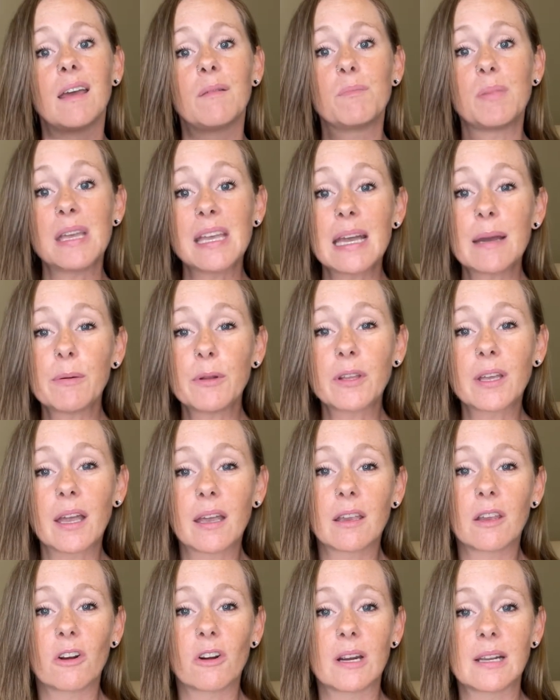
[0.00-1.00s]
being able to
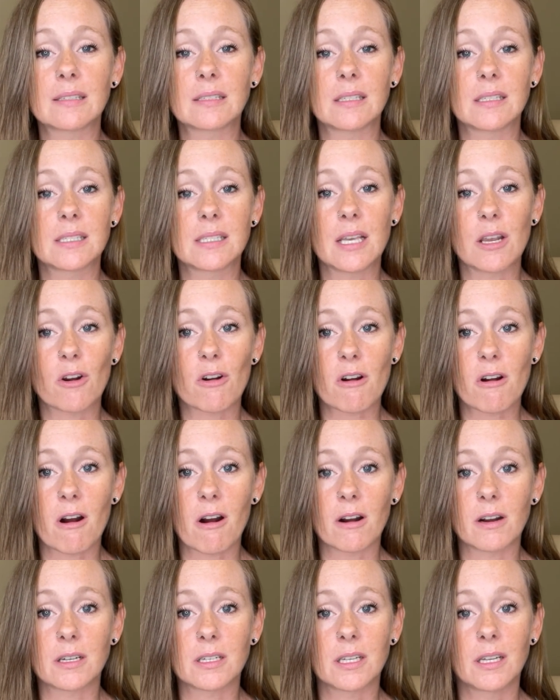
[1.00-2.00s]
get curious and see her
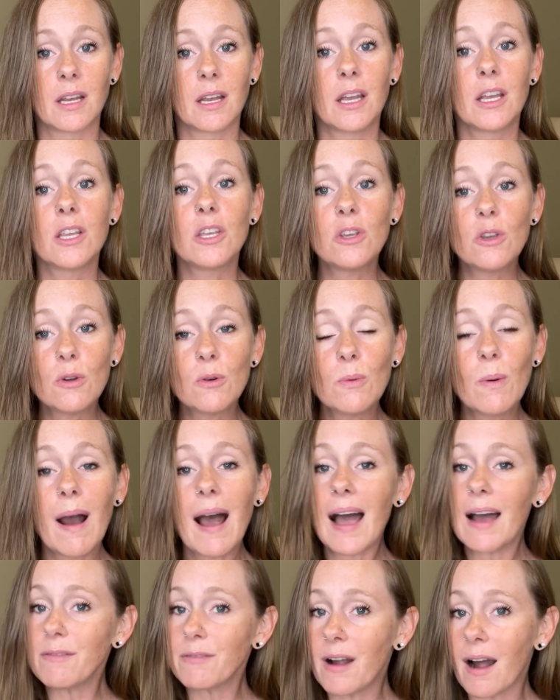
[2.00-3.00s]
heart. You
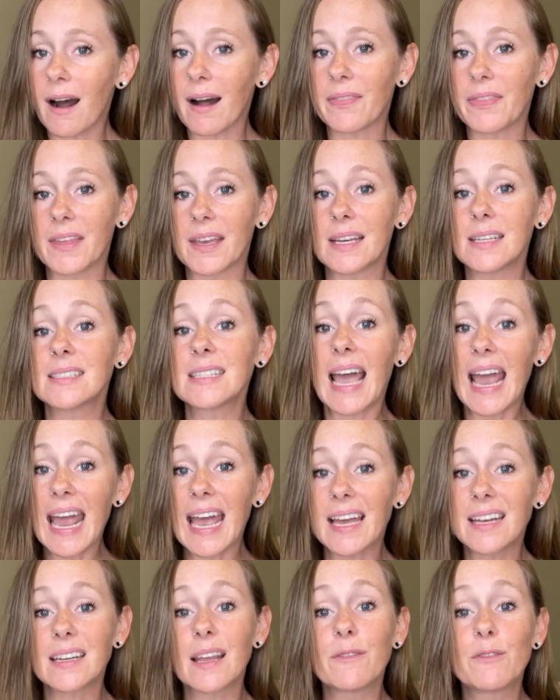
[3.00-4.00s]
have got this,
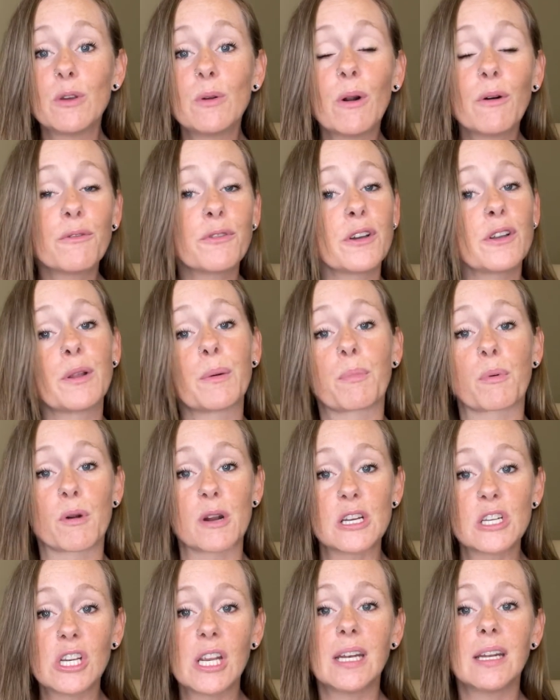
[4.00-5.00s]
and if you don't feel
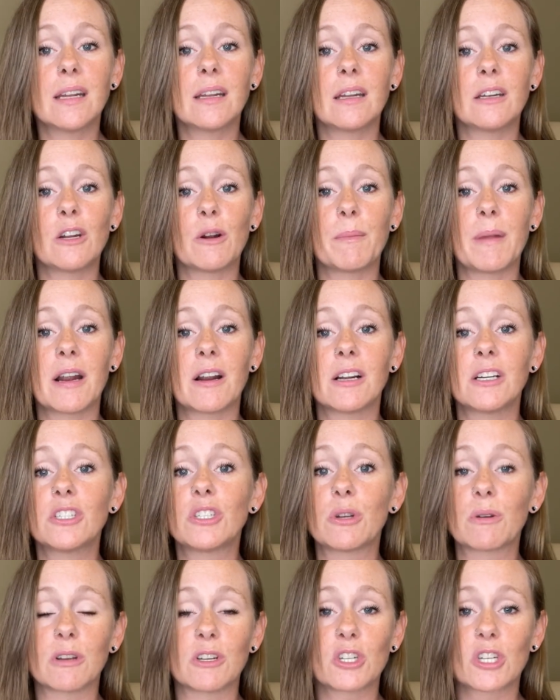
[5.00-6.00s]
appreciated in your
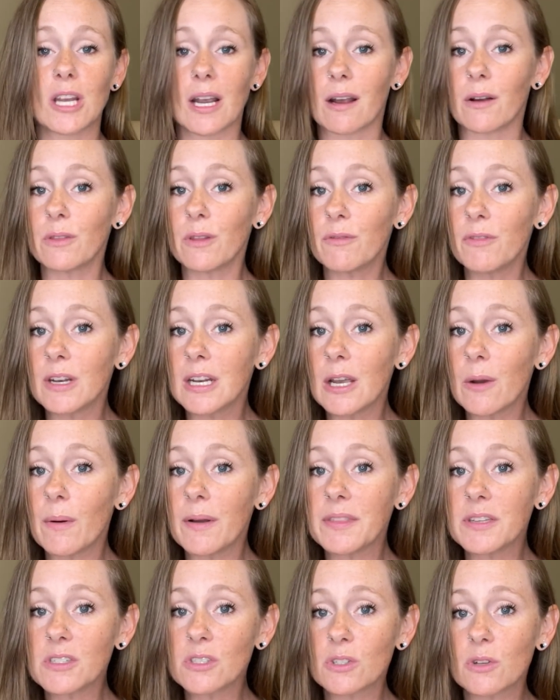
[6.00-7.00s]
marriage, you can check out the video
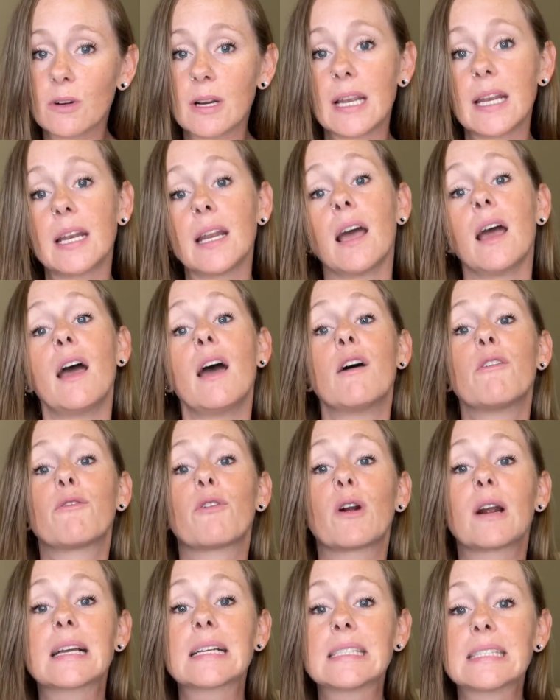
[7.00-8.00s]
on the screen
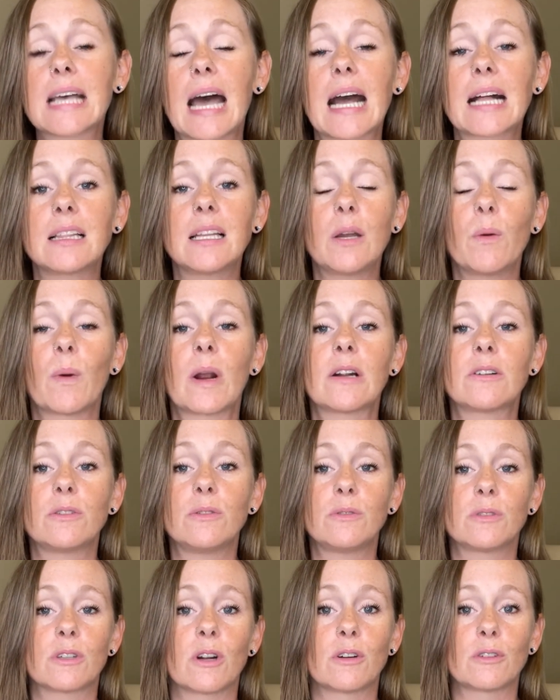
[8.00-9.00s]
for exactly where
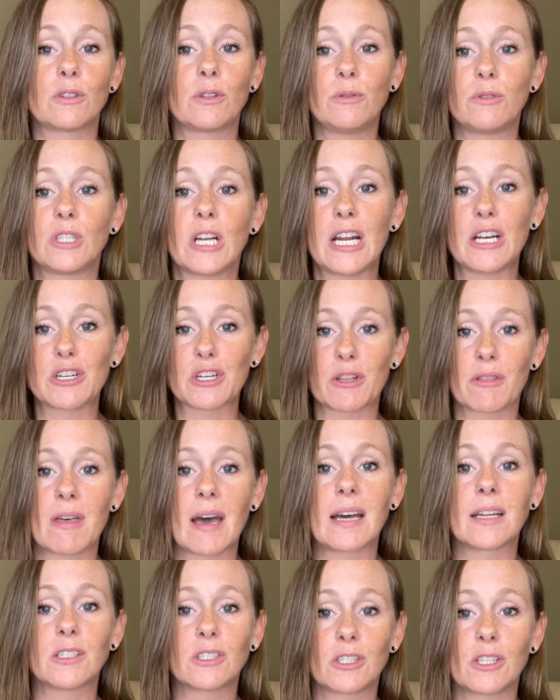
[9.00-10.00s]
to start to change
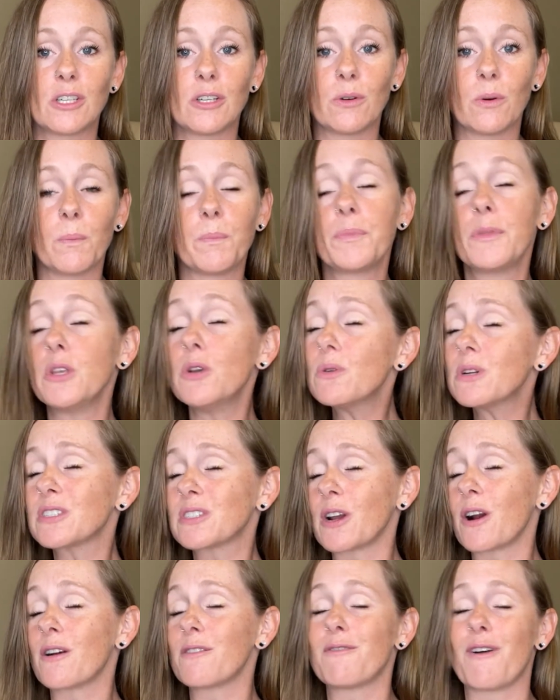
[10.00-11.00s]
that too. You
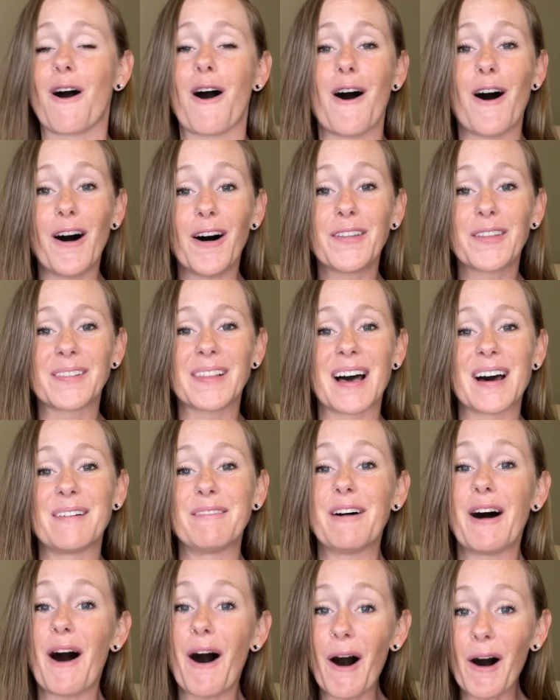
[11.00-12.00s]
deserve all the
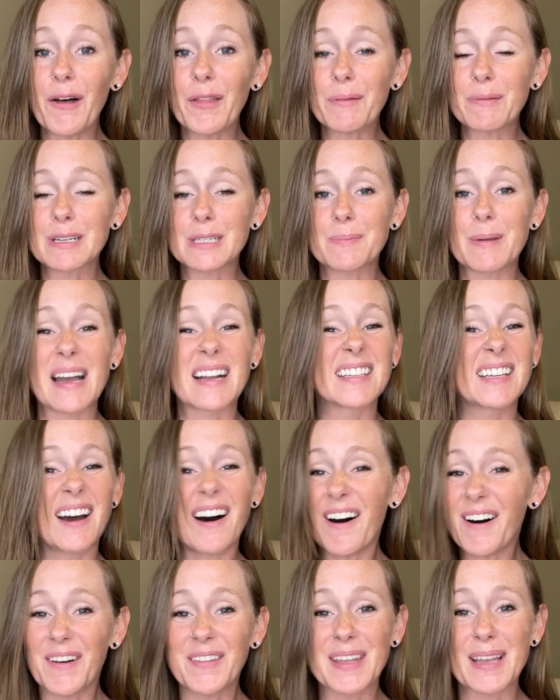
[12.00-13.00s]
love, all the respect,
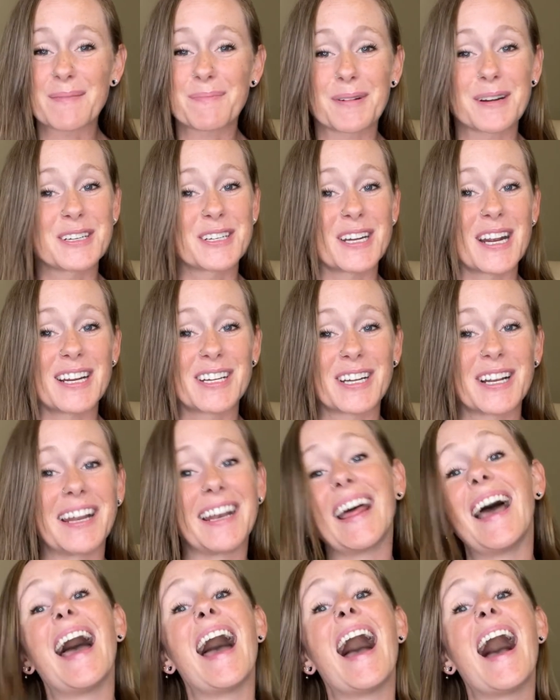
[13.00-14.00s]
all the
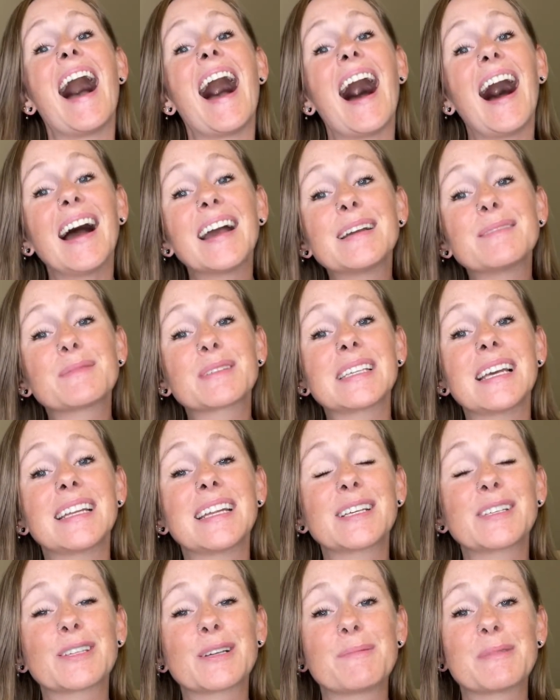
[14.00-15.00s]
appreciation. I am
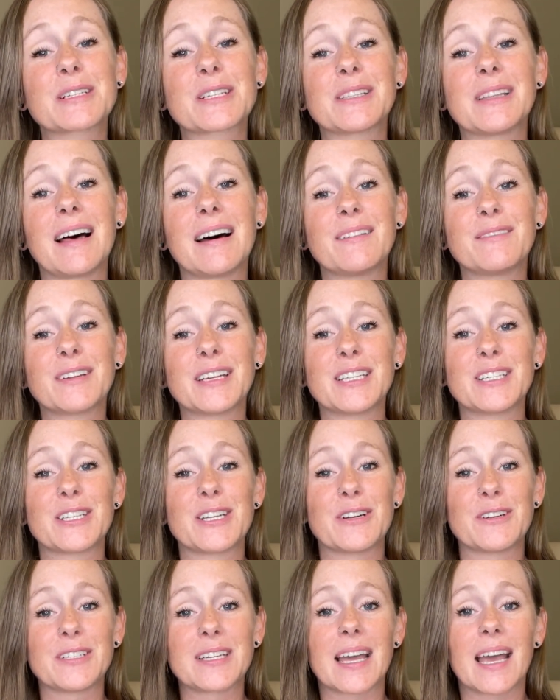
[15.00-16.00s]
sending so much love
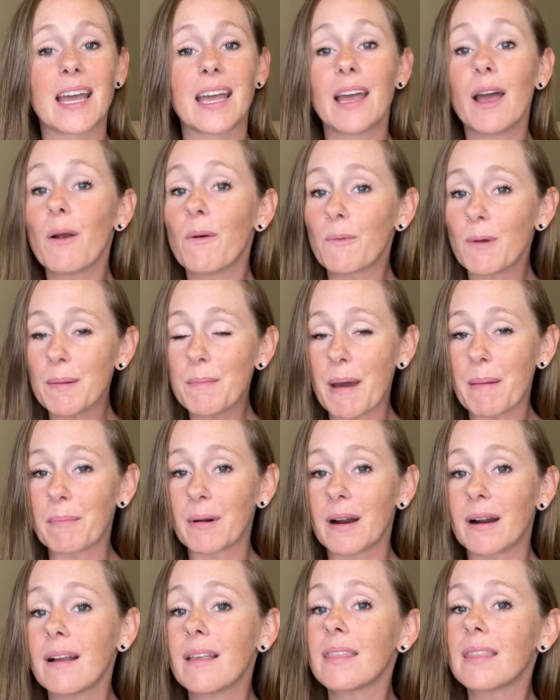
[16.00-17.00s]
into your day.
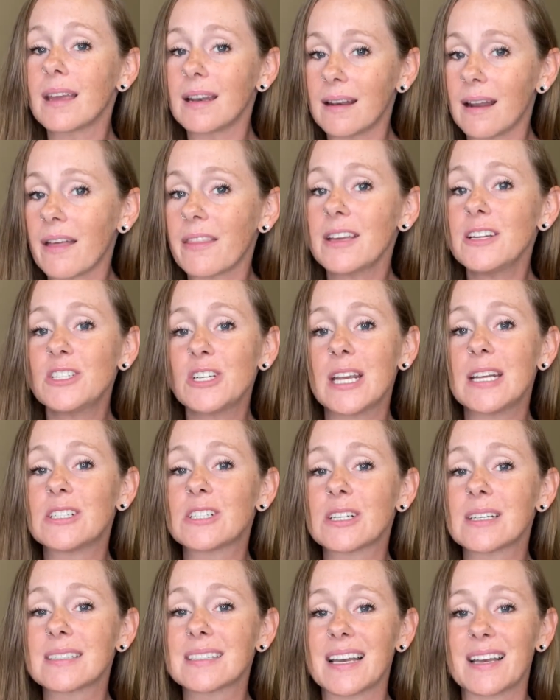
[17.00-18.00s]
Remember that nothing
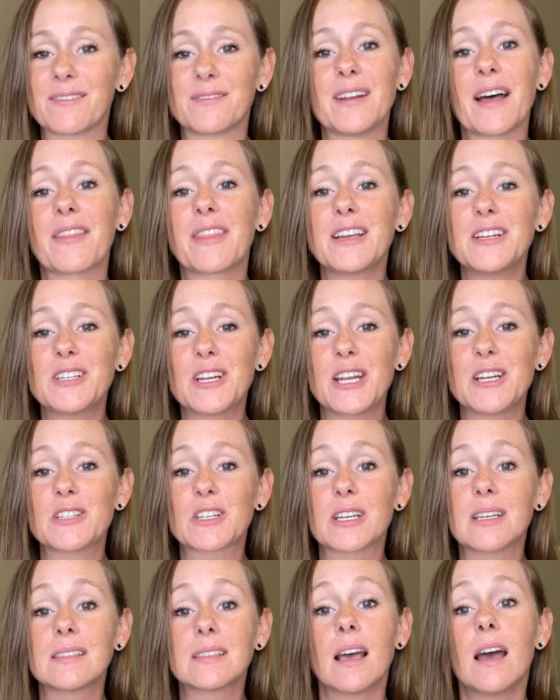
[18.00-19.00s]
changes if nothing
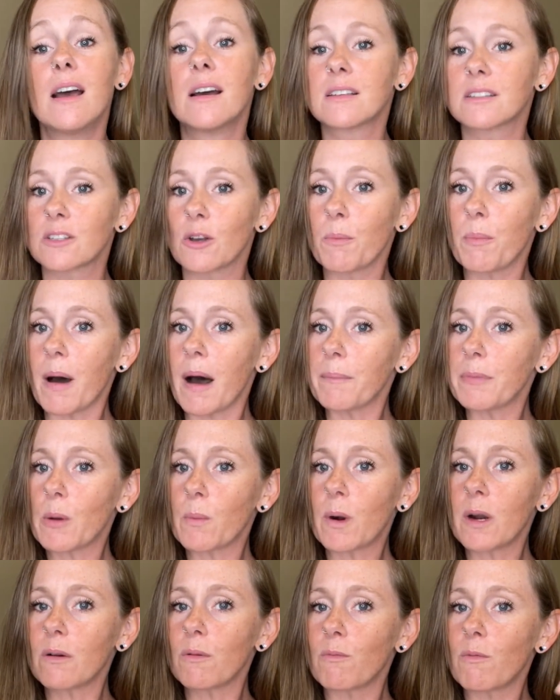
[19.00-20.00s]
changes, so pop the
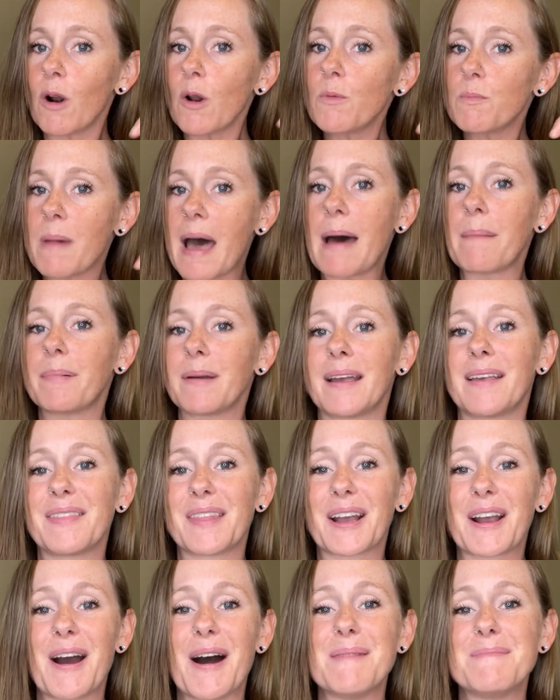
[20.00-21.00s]
word roadmap in
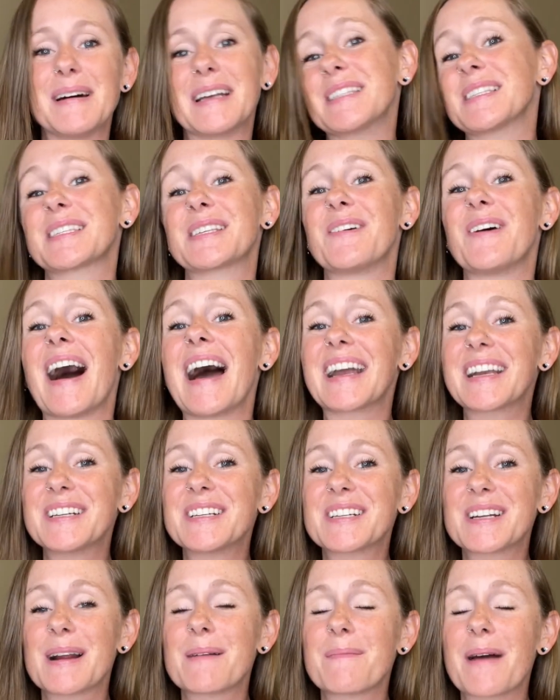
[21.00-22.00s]
the comments so I can
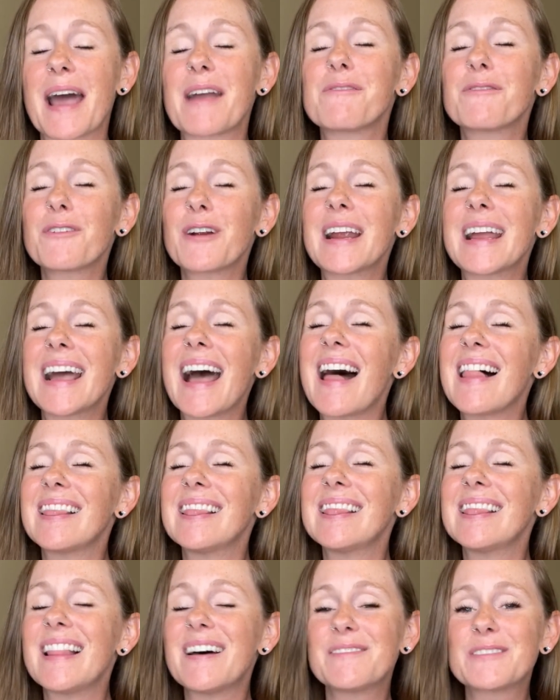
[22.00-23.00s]
share my free
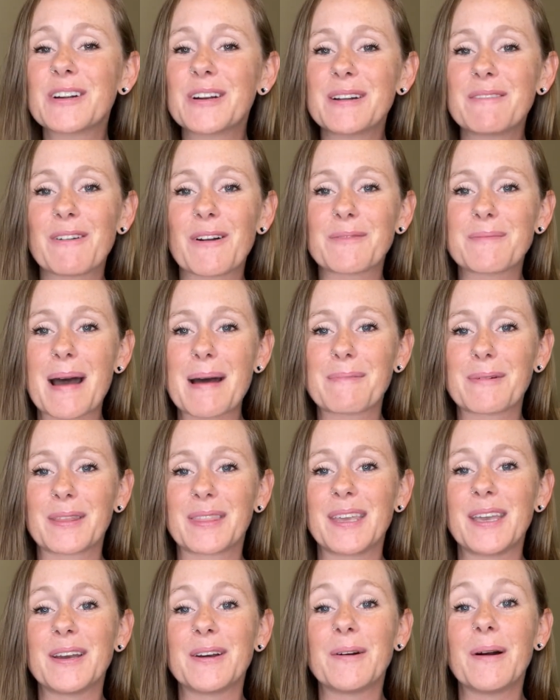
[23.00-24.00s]
love journey roadmap
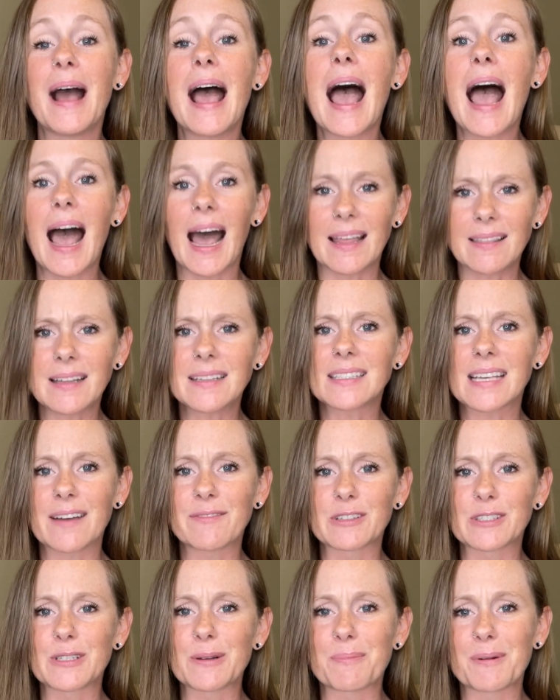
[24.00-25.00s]
with you, and let's
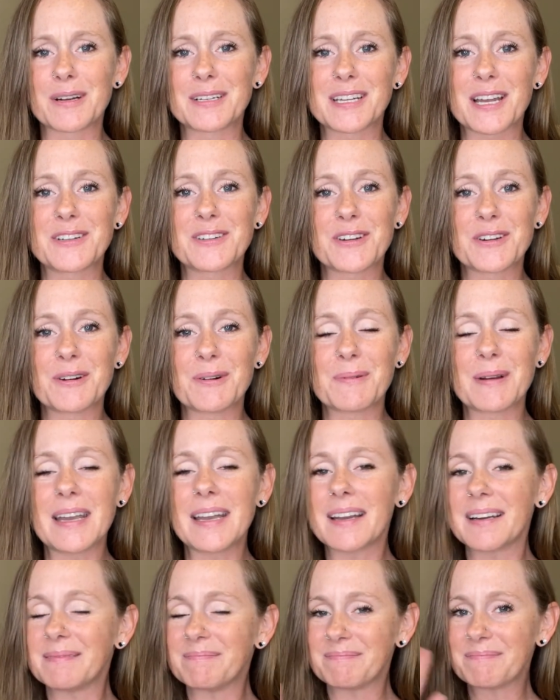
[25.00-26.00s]
have a super intentional
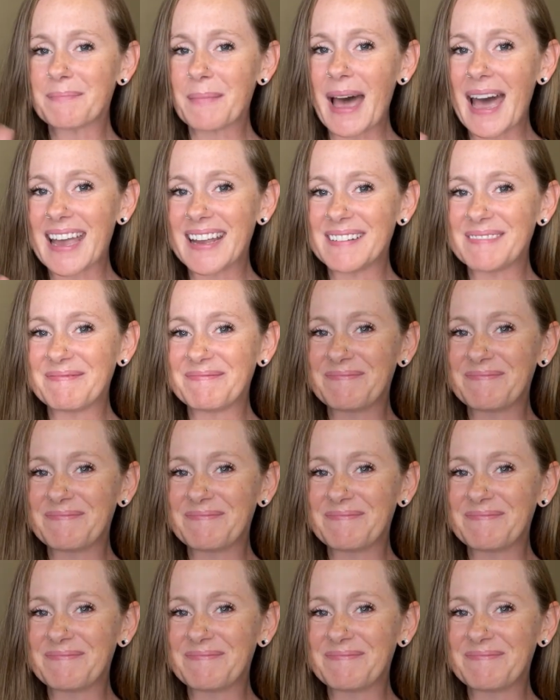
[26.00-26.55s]
week. Bye.